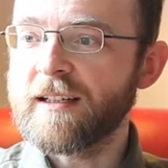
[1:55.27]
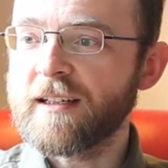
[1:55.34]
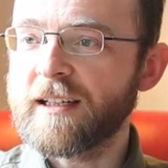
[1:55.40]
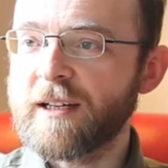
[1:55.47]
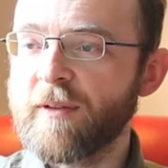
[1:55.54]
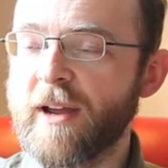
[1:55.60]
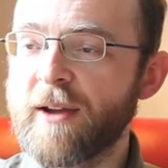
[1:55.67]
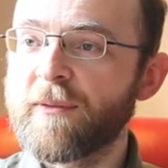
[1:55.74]

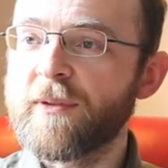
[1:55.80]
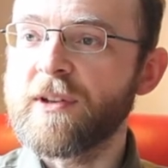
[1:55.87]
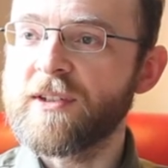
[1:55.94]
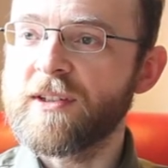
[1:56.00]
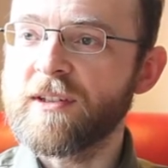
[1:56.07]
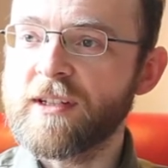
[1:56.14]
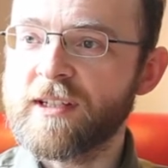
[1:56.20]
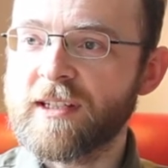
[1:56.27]
kind of efforts
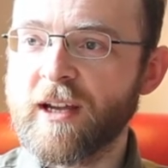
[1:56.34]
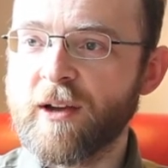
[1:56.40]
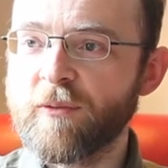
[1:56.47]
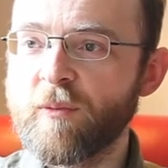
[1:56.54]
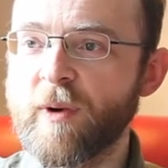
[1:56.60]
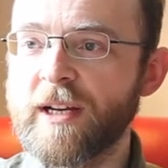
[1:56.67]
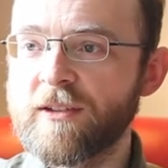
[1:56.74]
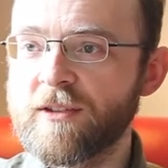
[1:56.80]
that the staff
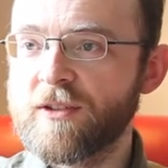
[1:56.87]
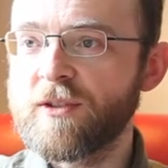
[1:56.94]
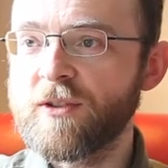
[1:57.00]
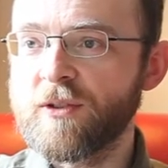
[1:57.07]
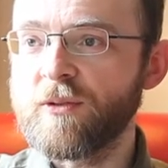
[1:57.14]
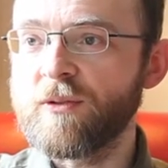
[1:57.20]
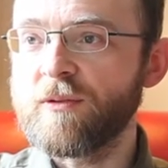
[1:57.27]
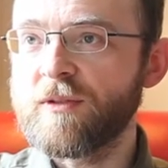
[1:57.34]
went
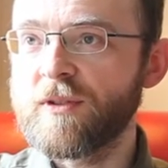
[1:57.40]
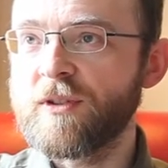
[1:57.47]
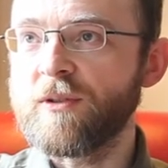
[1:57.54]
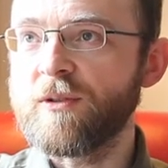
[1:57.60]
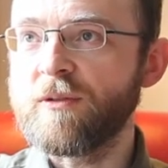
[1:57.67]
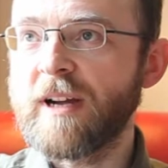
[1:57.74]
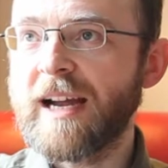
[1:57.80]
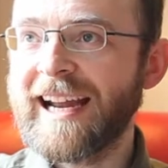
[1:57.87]
to
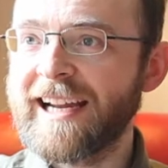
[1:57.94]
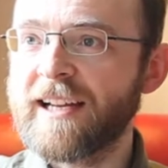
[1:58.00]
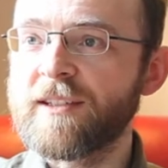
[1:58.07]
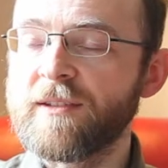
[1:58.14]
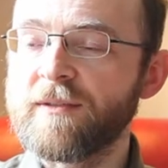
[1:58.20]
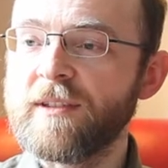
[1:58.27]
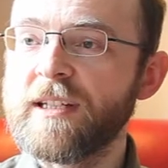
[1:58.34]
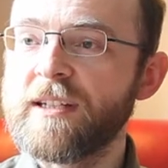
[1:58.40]

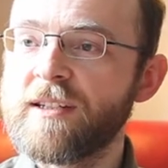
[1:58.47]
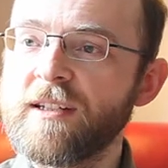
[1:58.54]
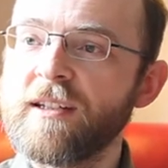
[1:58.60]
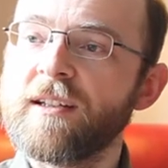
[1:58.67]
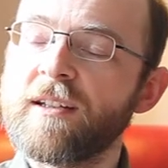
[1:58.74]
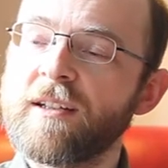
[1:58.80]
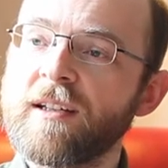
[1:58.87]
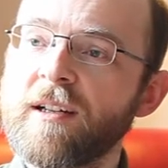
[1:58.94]
actively
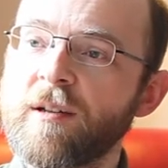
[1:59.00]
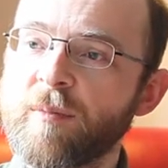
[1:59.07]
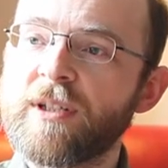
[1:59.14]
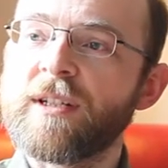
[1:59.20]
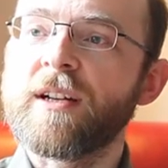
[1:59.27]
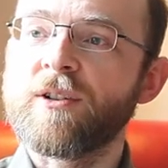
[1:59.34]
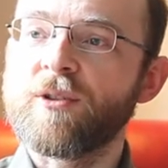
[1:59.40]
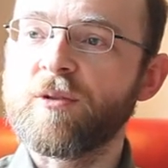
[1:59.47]
seek
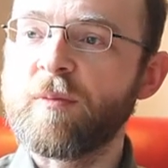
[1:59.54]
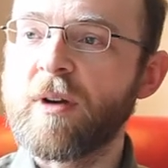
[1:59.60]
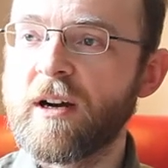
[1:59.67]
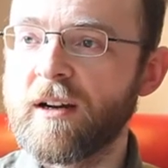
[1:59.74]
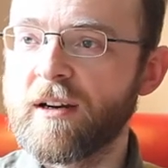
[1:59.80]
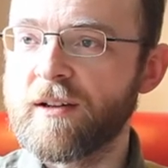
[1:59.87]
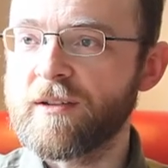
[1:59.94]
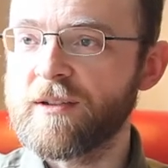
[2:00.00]
potential
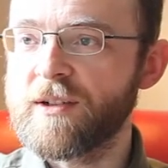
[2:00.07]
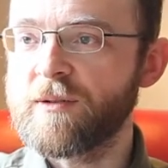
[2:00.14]
buyers,